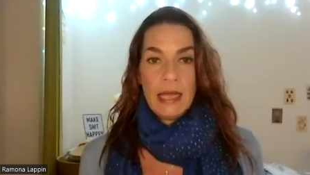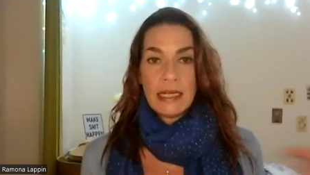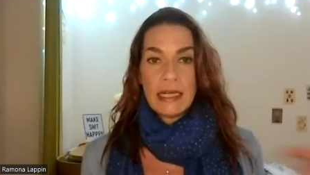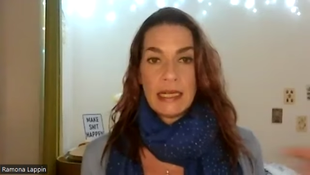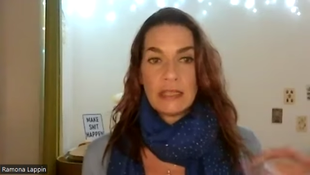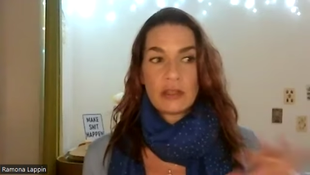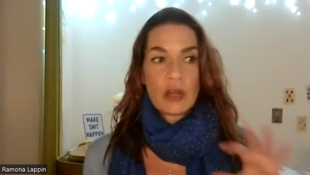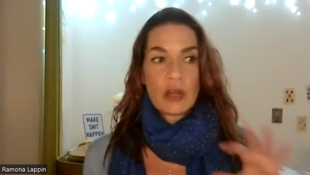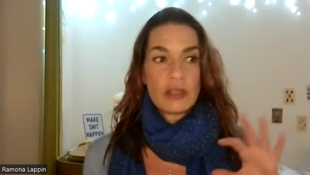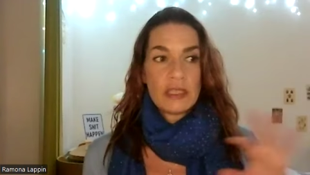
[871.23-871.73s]

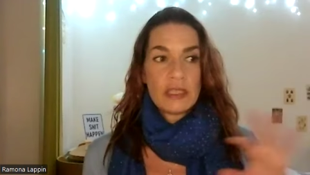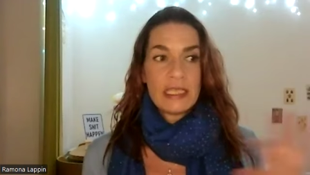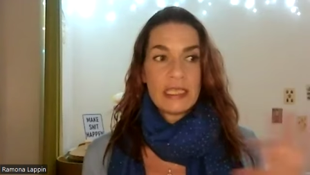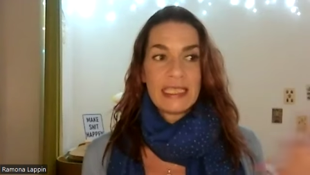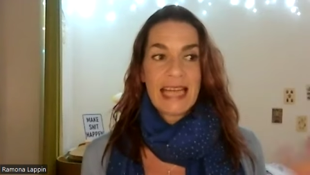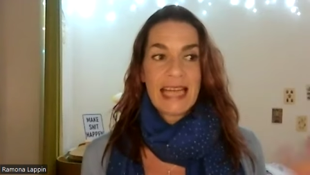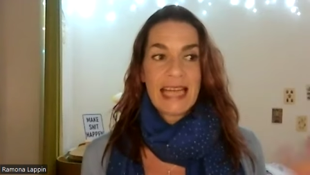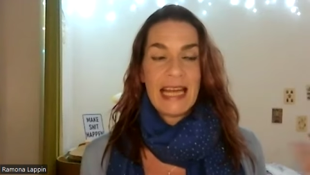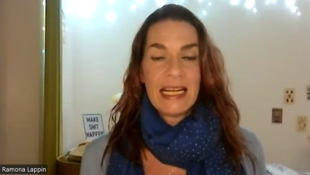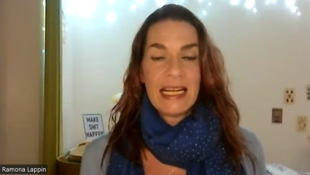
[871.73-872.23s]
that is
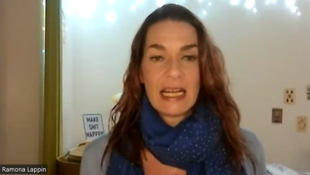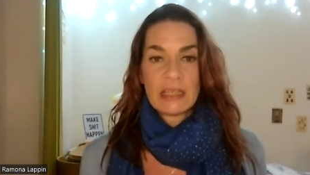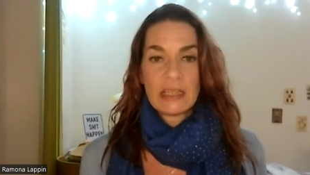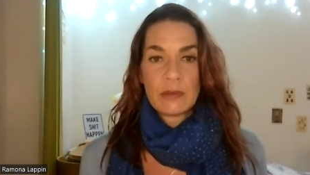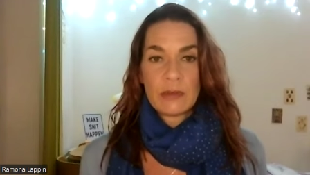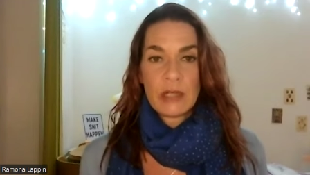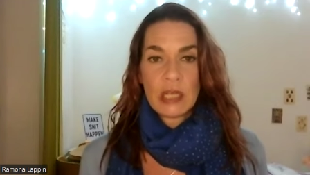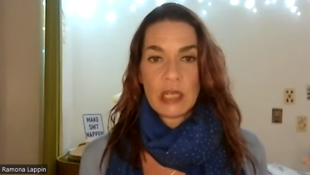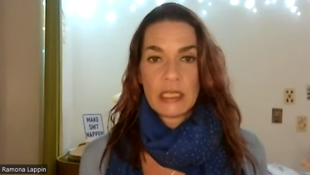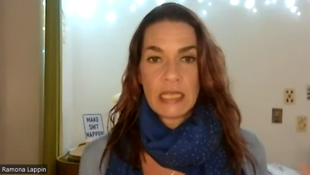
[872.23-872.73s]
constantly telling
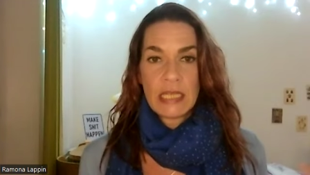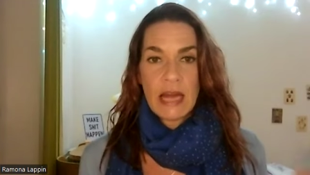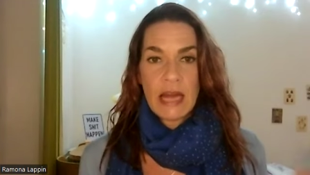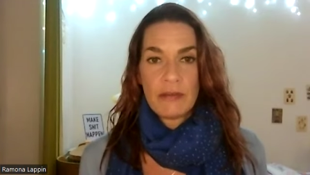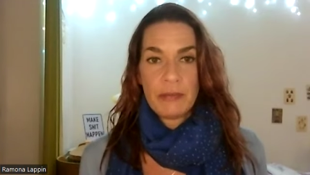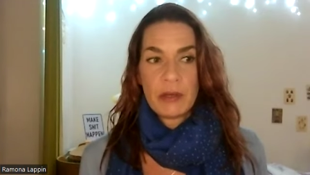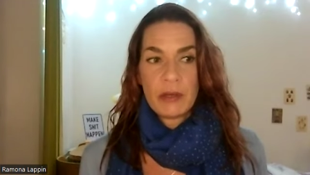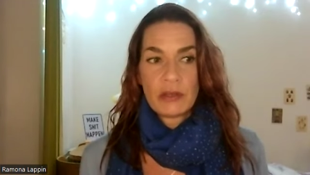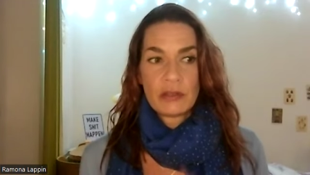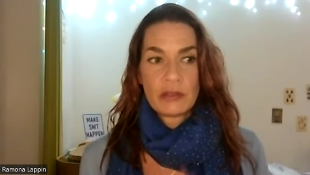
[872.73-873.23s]
us we're not
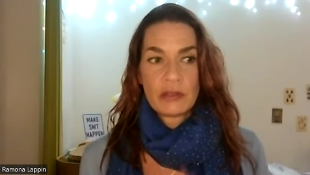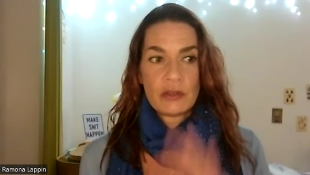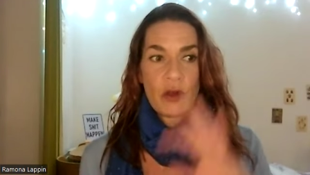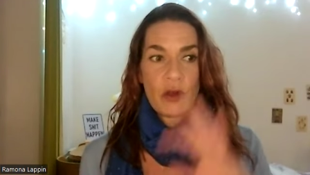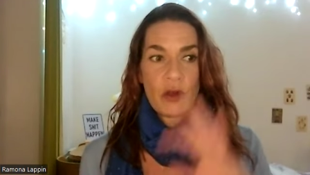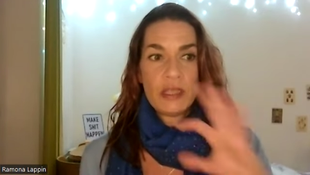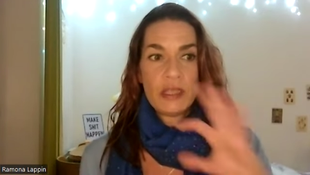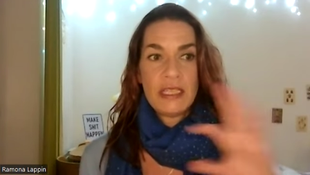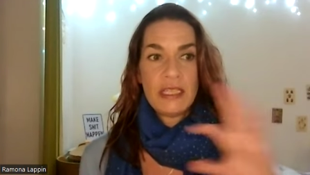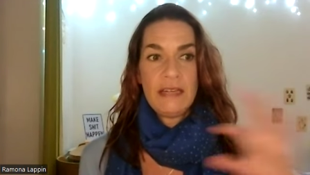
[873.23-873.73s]
enough because it's
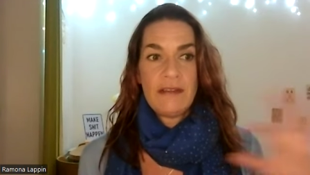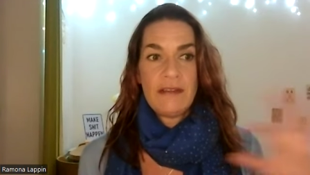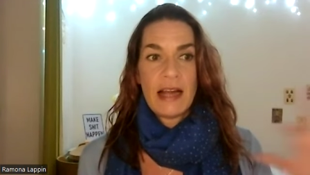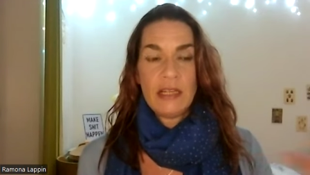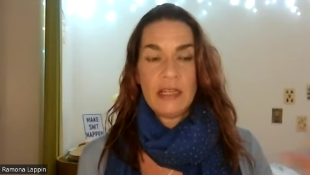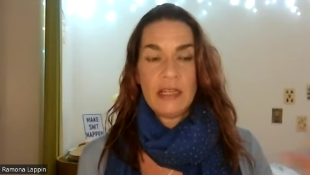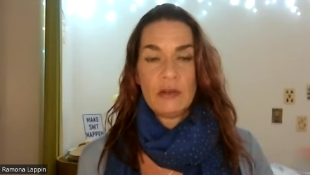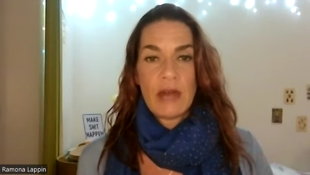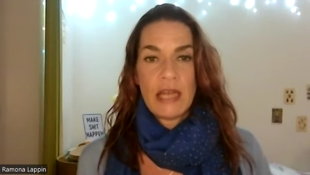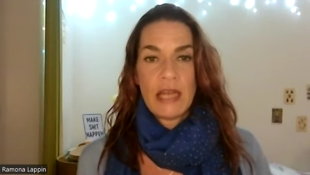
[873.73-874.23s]
all
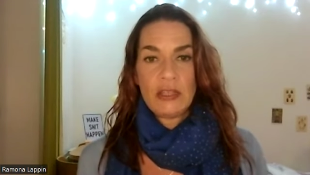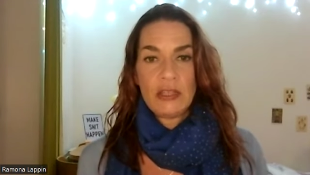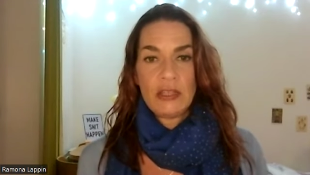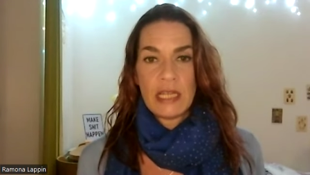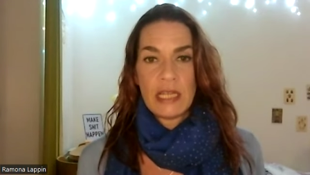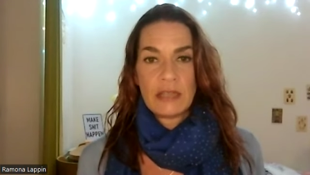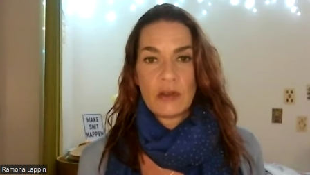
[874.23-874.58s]
devaluation.